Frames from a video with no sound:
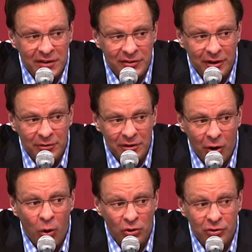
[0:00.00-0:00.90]
subbed.
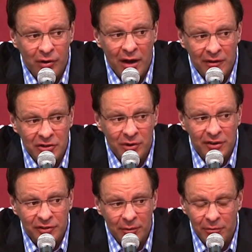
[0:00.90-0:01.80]
Or hold your ground. That's why I
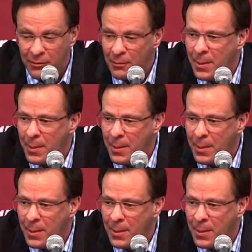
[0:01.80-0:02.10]
subbed there.